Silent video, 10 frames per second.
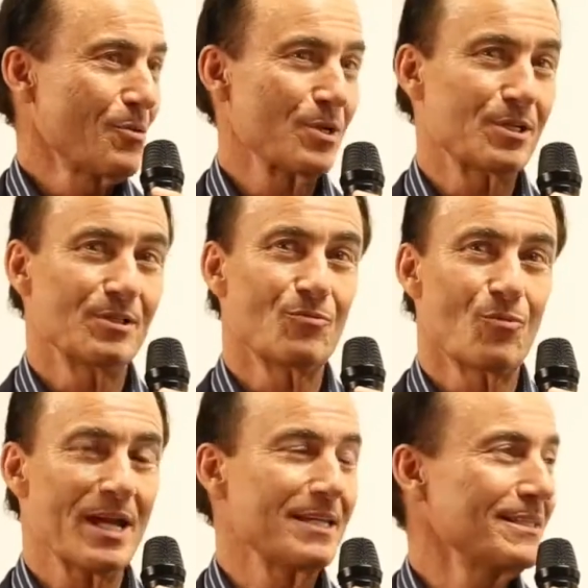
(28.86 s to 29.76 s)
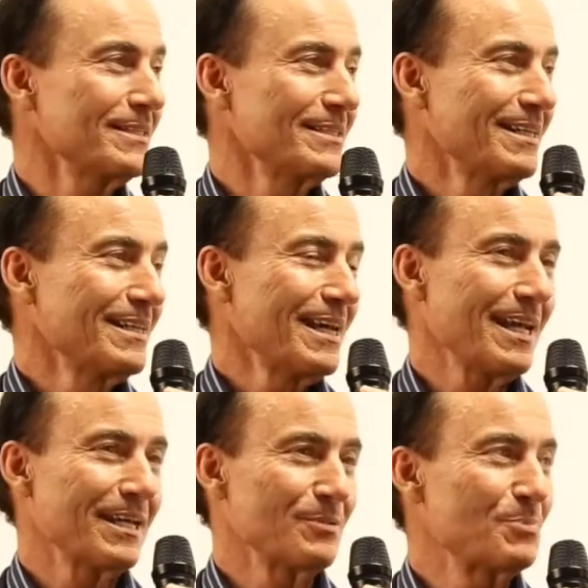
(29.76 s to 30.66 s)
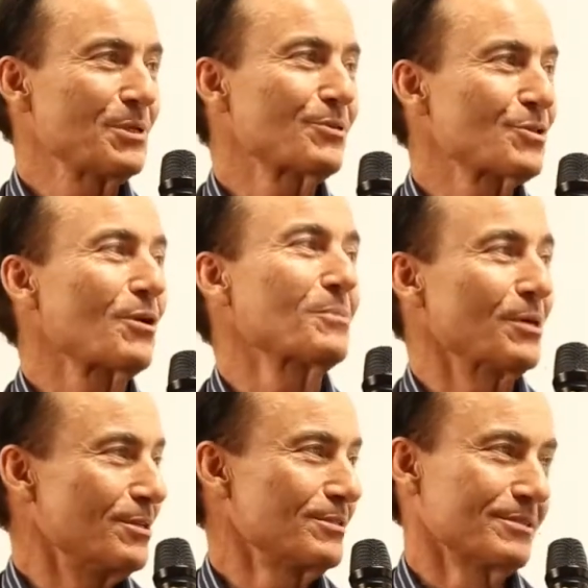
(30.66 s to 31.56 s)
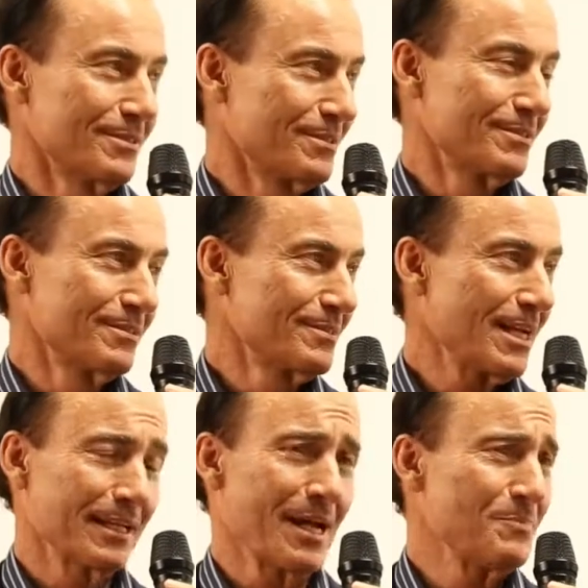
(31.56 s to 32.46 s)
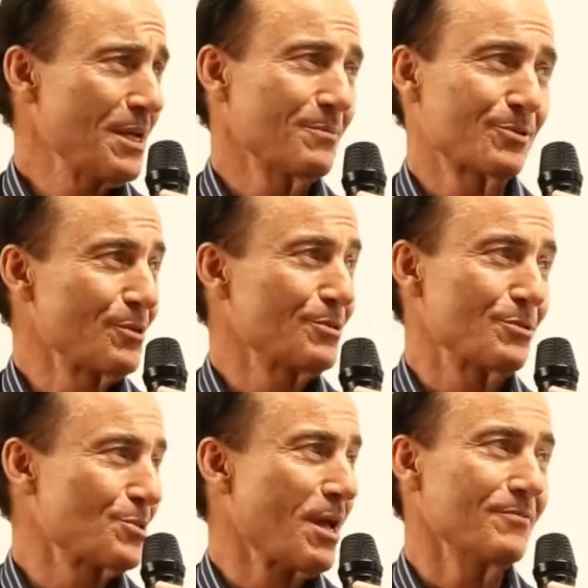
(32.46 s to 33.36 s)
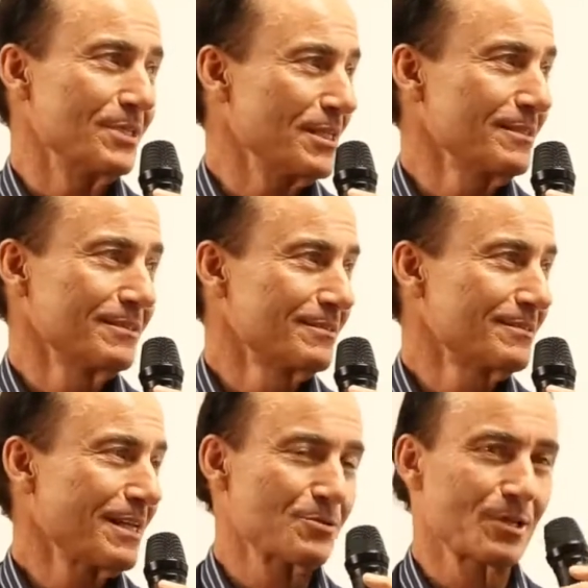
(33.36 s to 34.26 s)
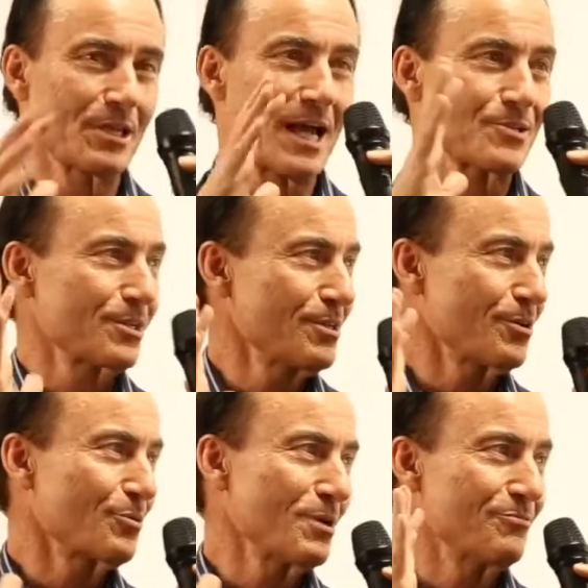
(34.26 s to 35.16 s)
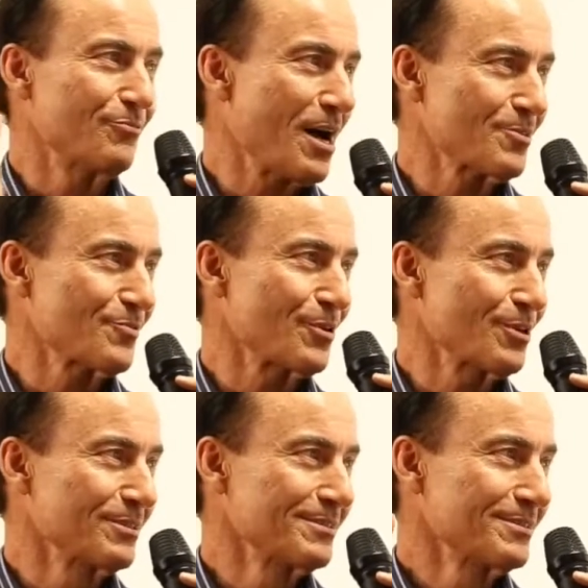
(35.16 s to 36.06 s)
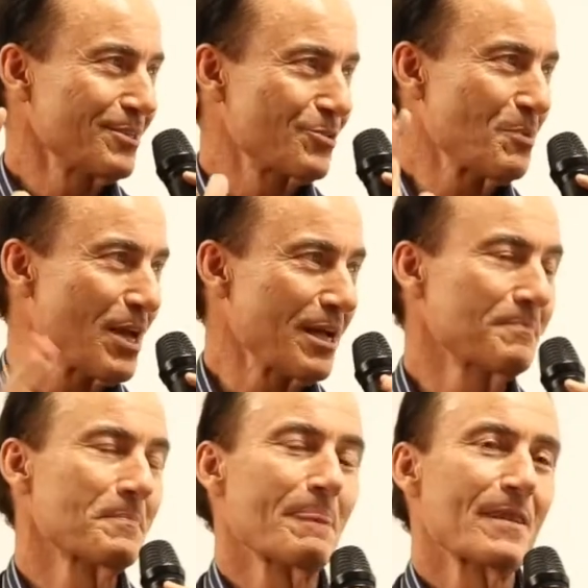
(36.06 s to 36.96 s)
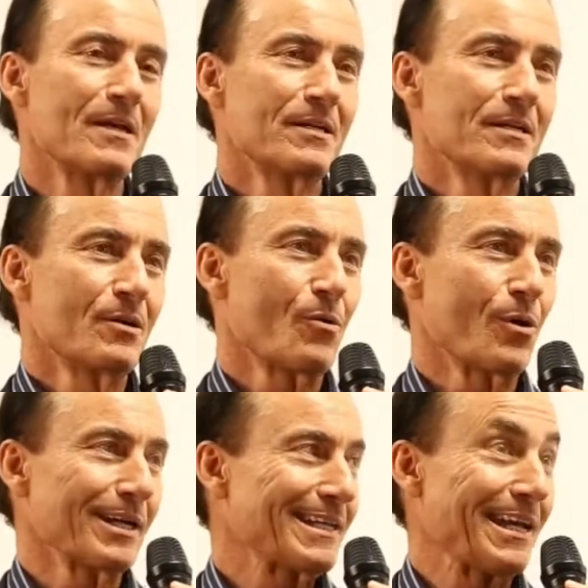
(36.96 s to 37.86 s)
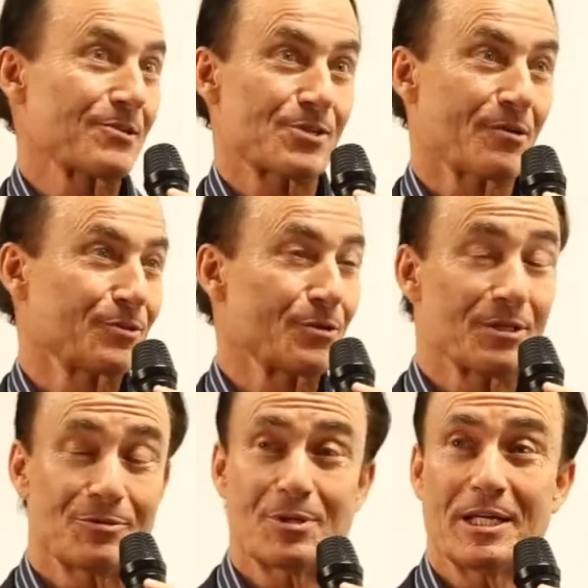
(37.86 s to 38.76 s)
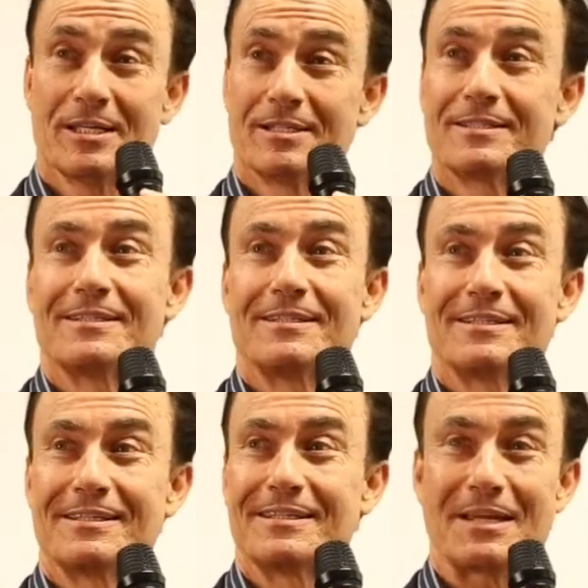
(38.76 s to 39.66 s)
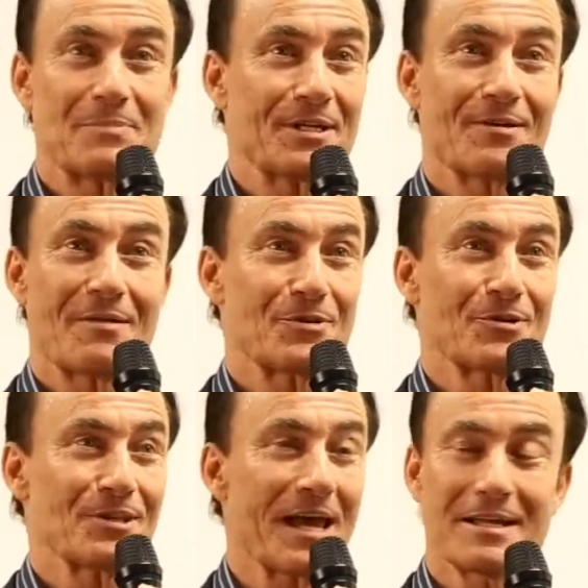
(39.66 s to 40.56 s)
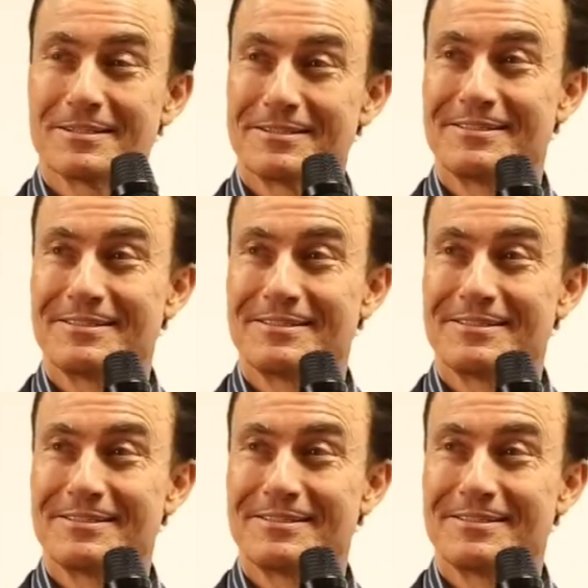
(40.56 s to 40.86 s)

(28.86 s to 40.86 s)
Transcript: where you can rent a computer terminal, like an IBM 3270, that was a classic, you know, green phosphor display, or a KSR 33. Anybody here ever heard of that?